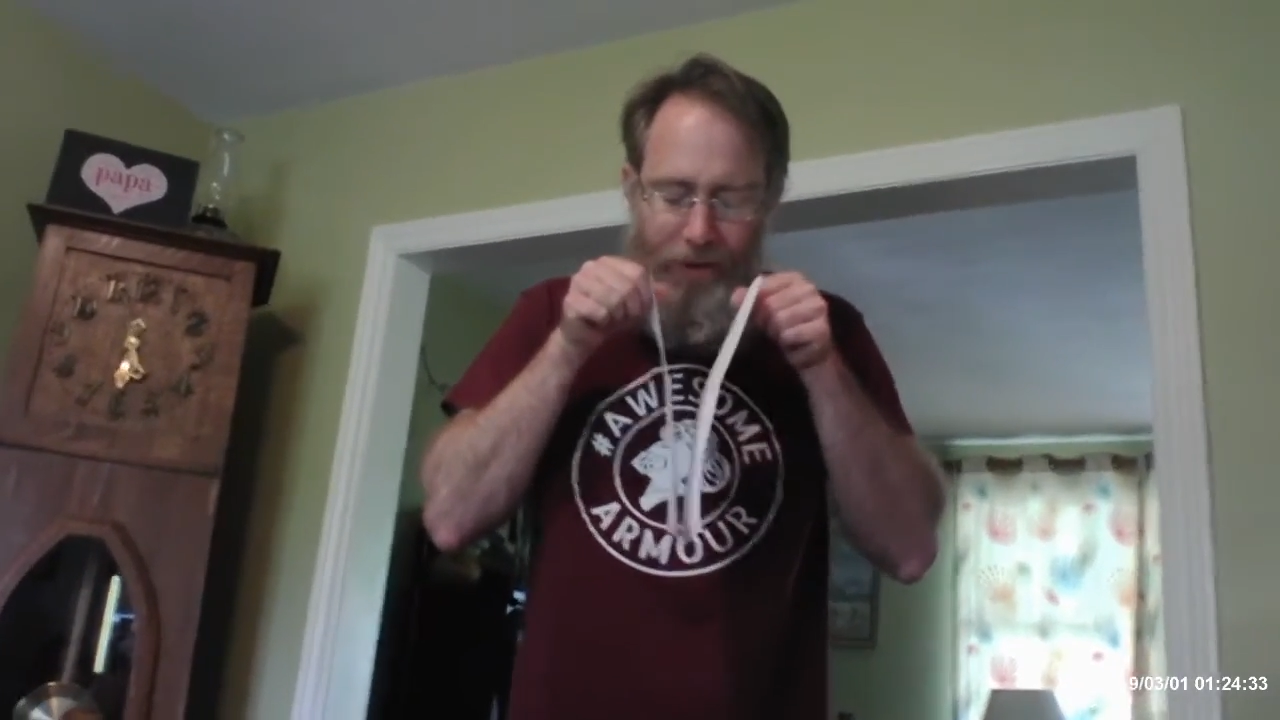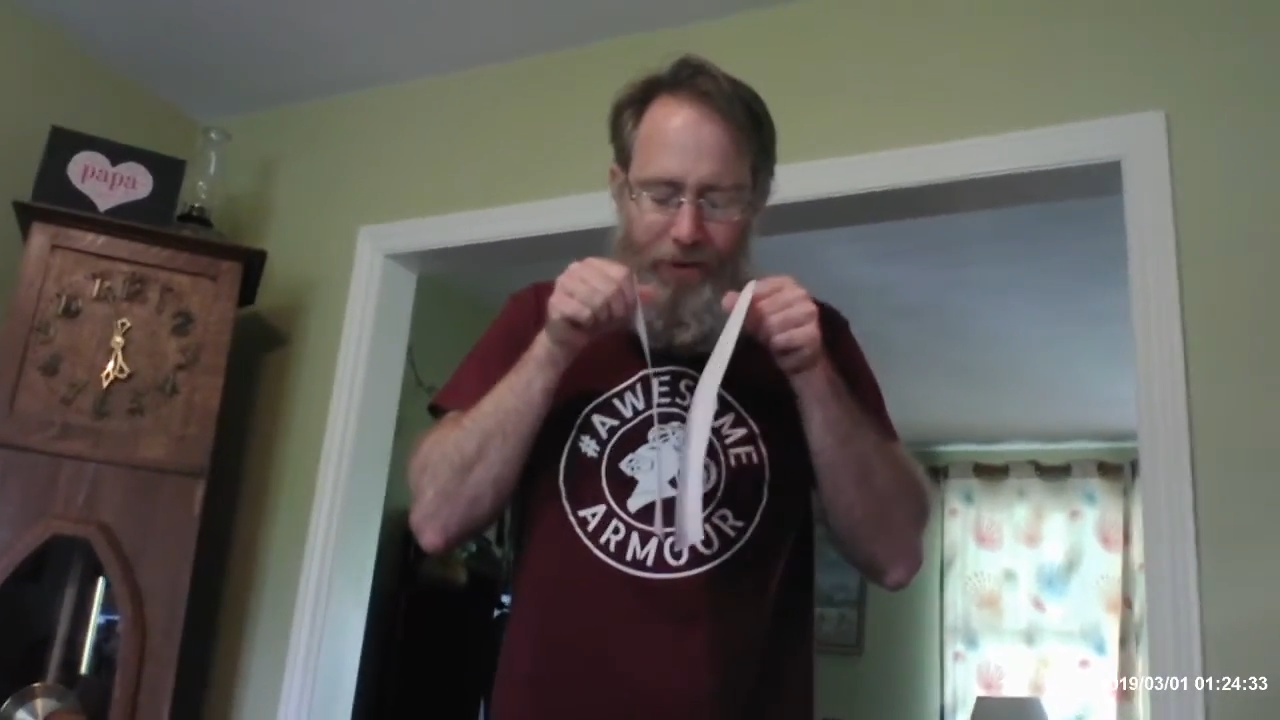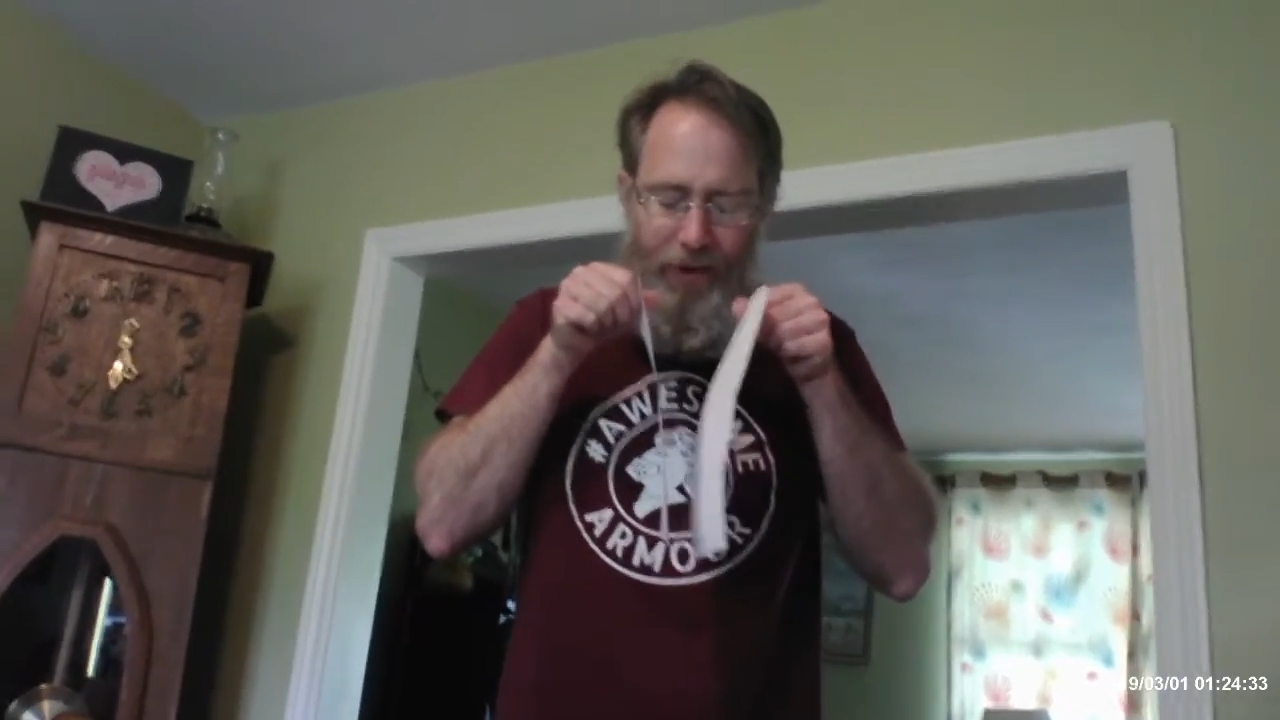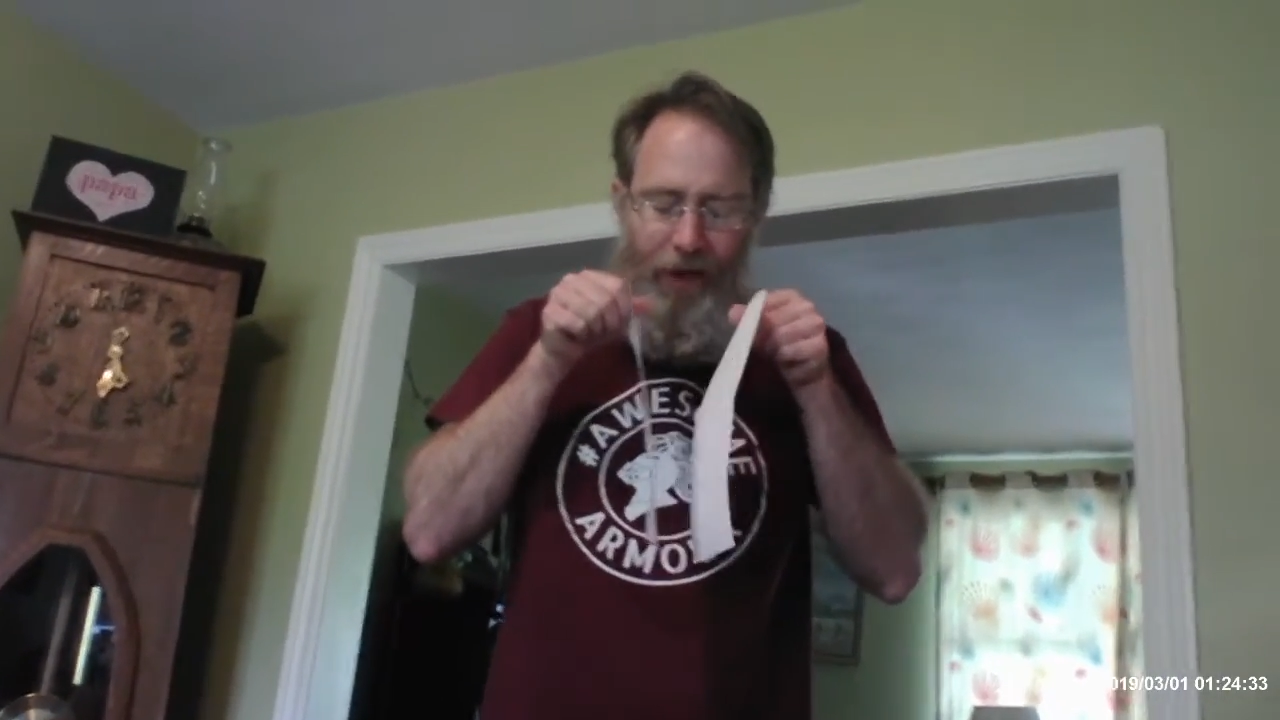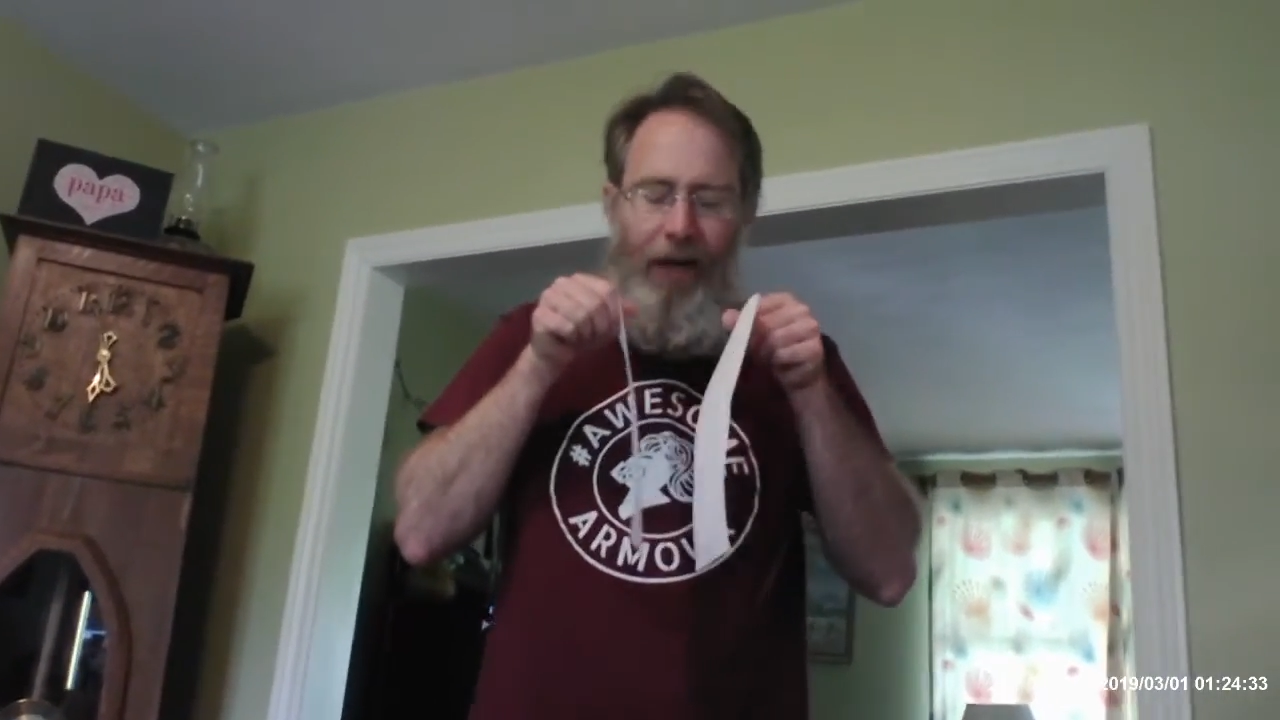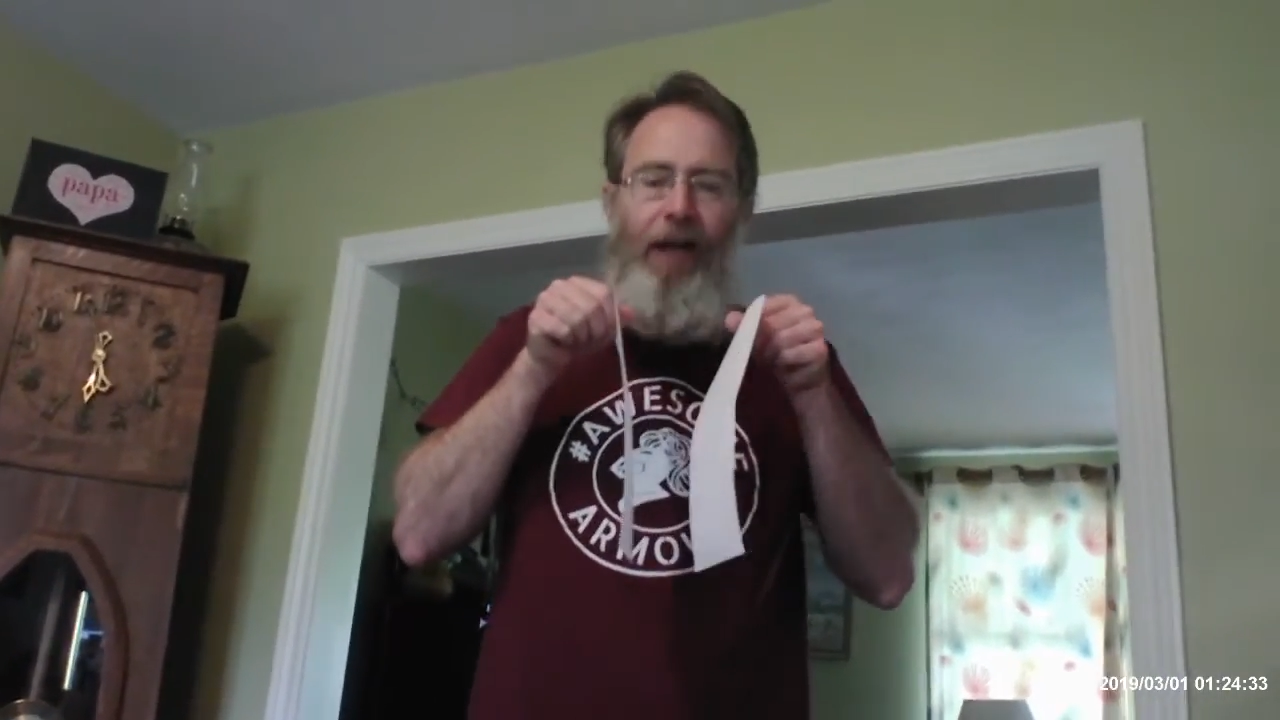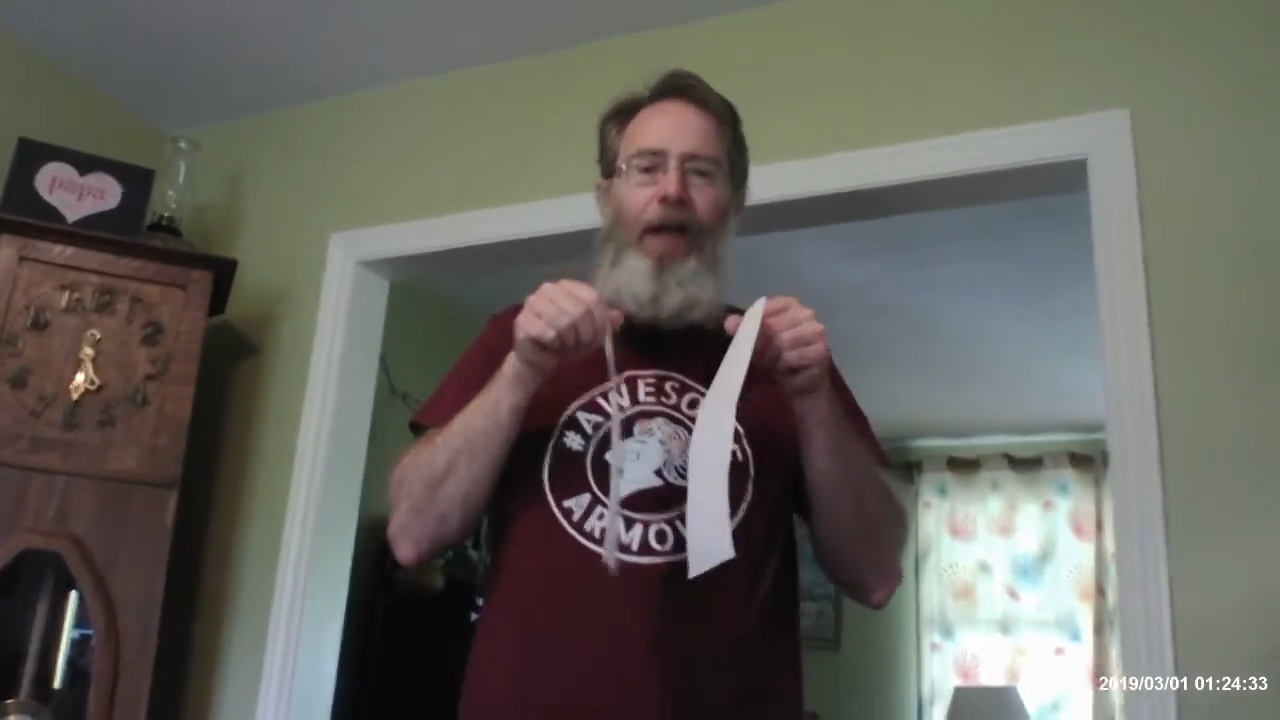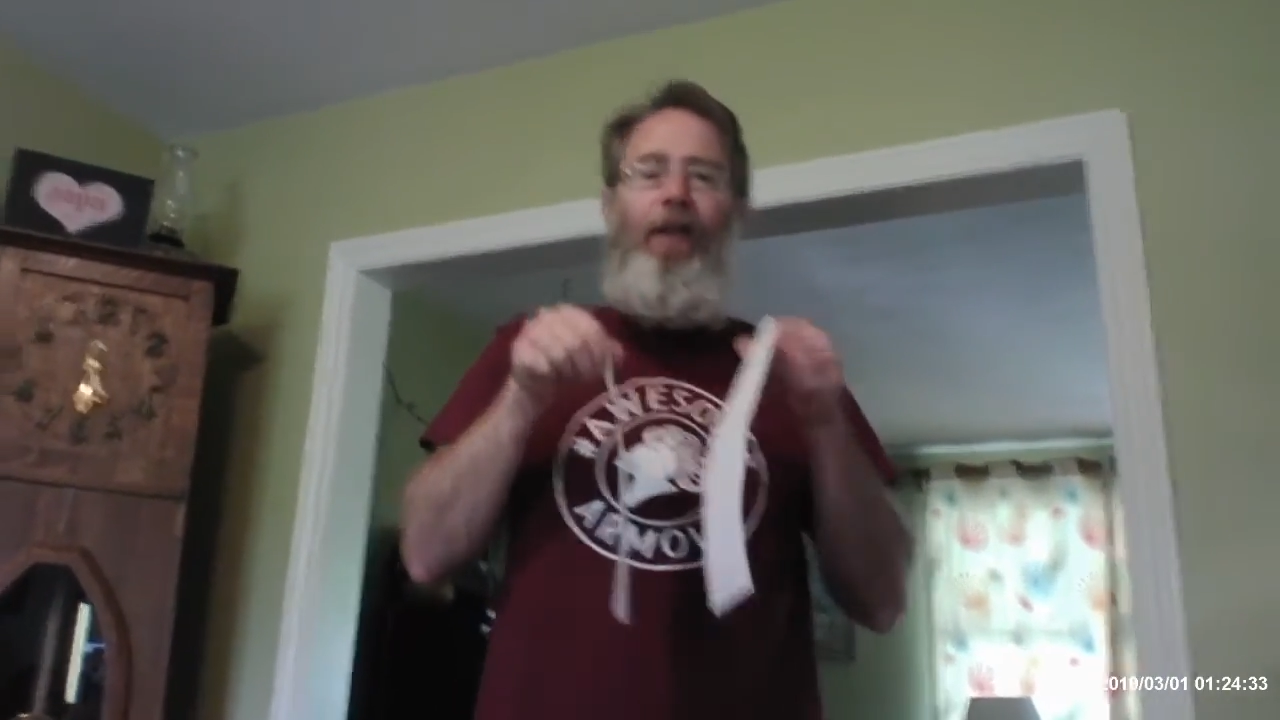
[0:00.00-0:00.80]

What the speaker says: see,